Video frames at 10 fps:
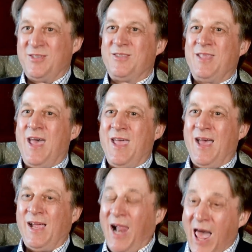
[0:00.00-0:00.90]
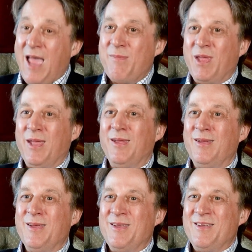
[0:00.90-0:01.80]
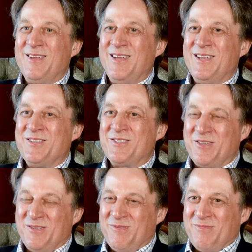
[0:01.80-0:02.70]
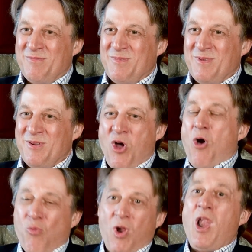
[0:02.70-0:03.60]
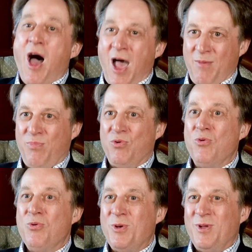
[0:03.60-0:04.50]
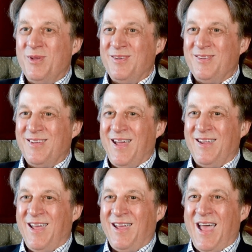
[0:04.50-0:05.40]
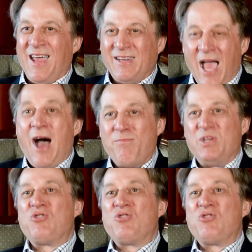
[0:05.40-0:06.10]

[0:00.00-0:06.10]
that they are claiming is not reliable and can't be